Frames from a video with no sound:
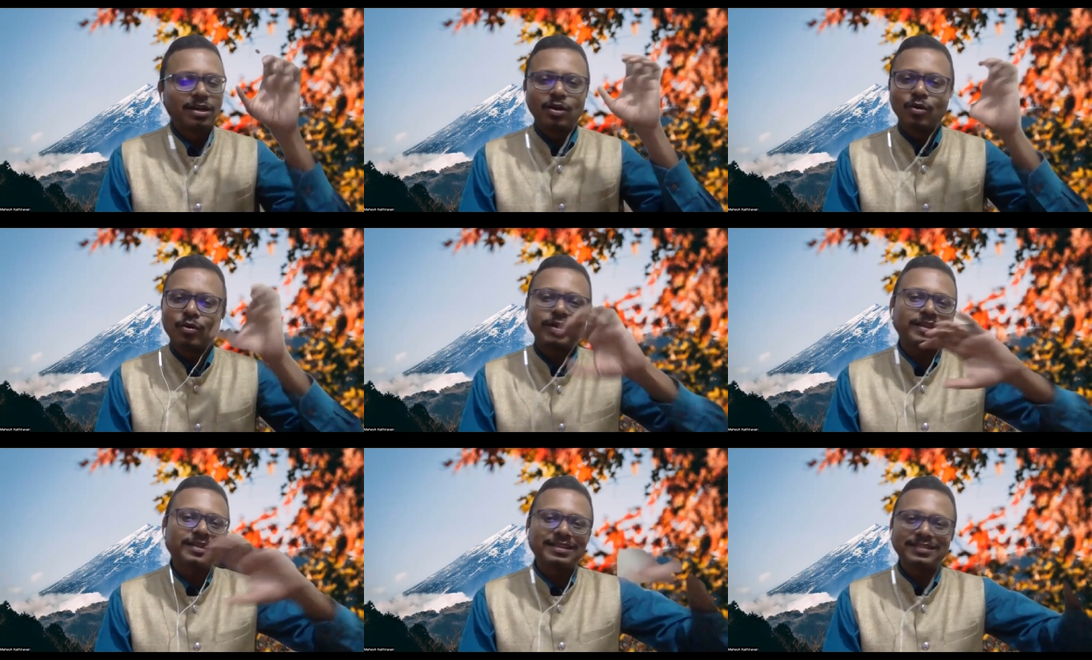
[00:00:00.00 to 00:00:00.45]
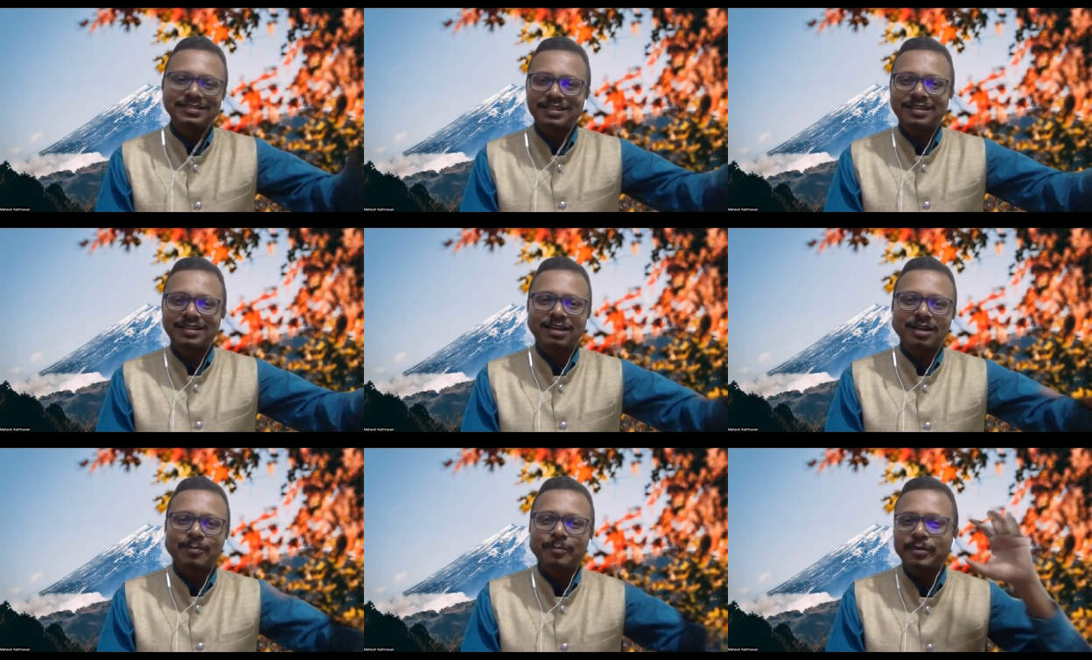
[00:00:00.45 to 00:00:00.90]
okay, these are
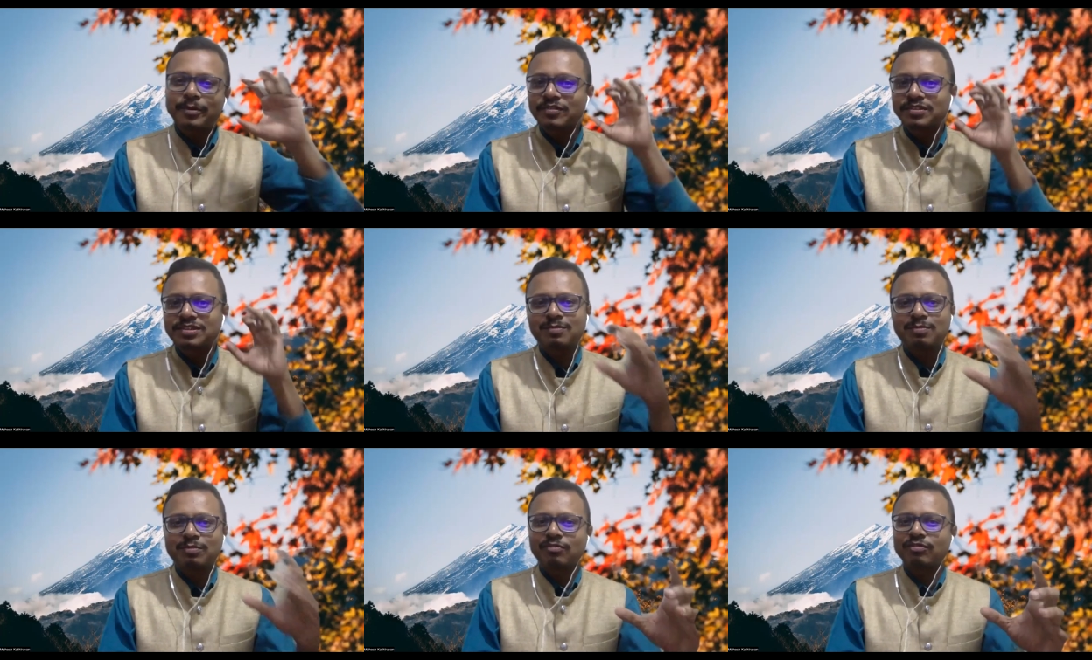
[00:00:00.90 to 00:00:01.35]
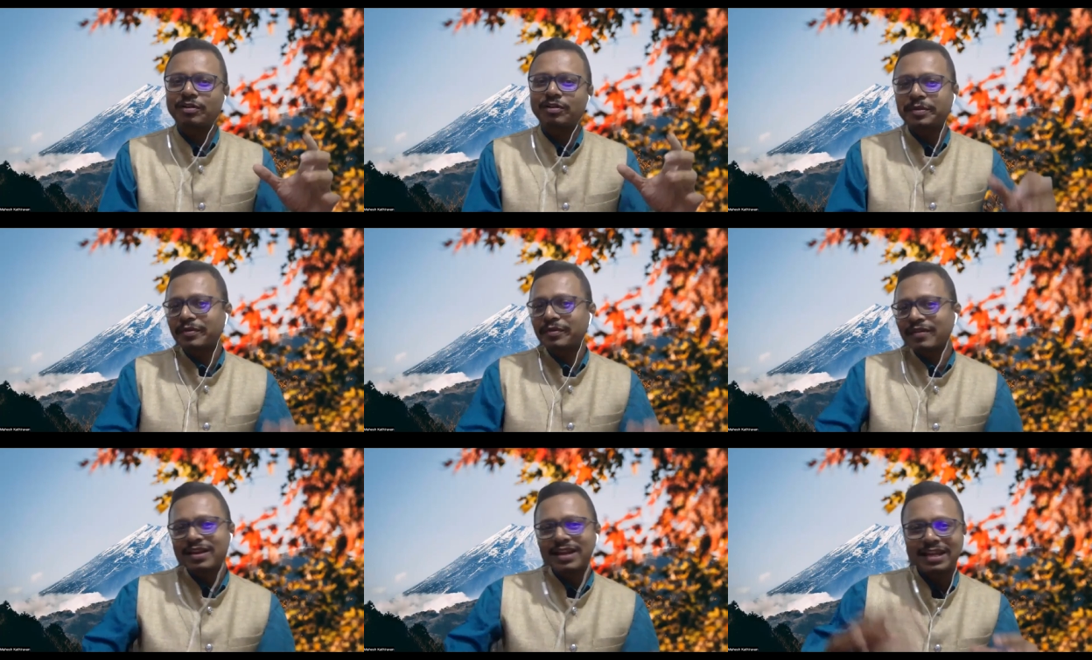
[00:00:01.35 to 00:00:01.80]
the companies which are
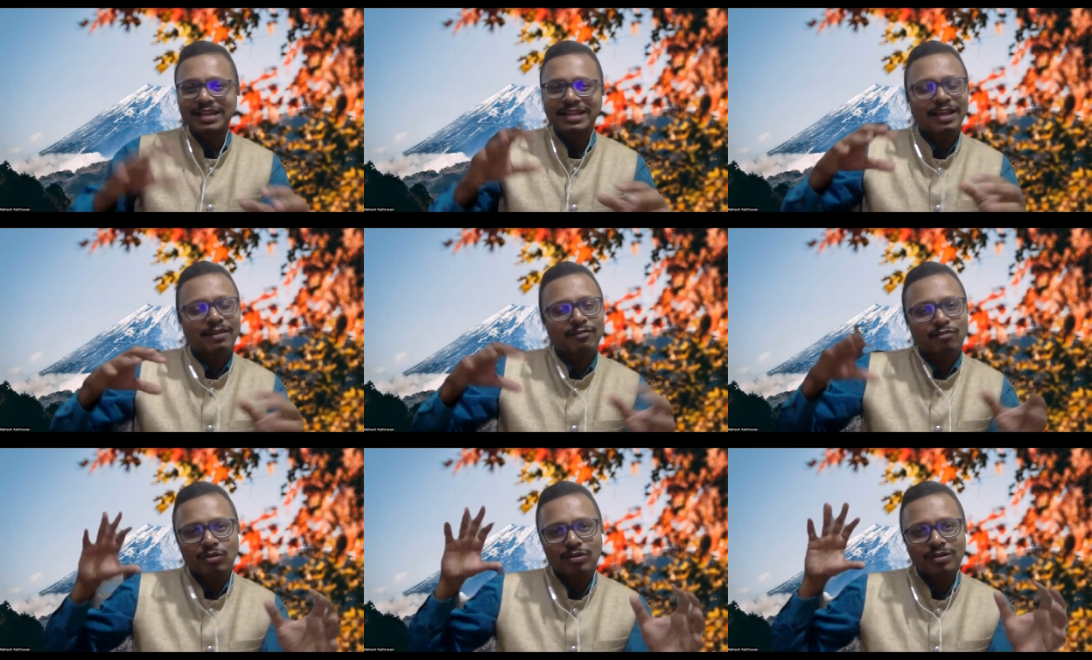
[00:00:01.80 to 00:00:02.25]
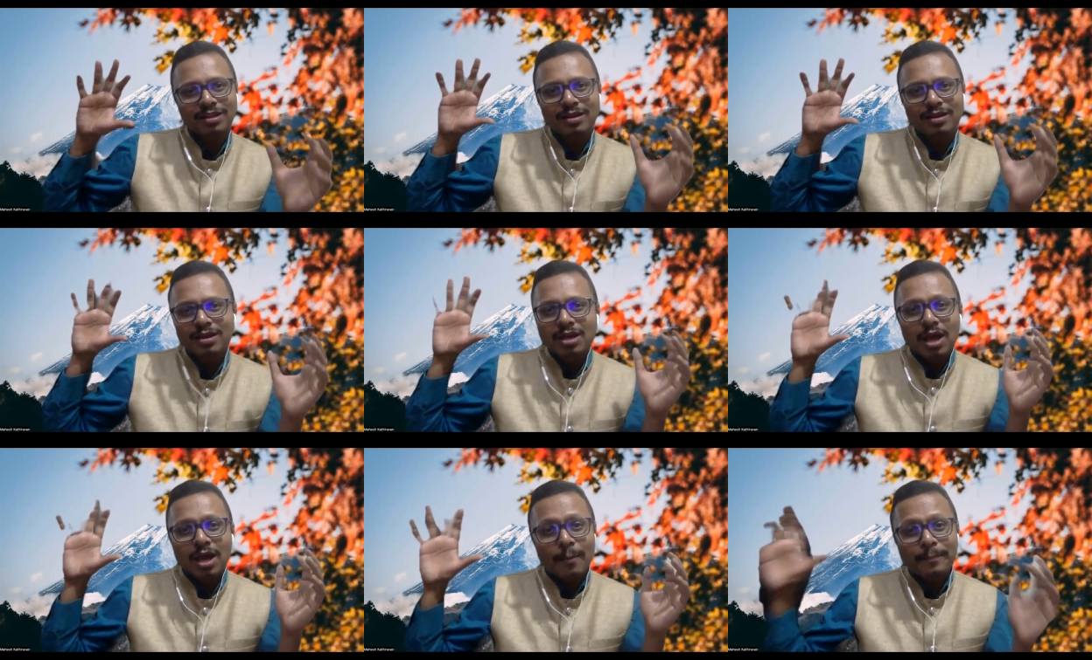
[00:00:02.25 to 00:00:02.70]
performing well, and therefore the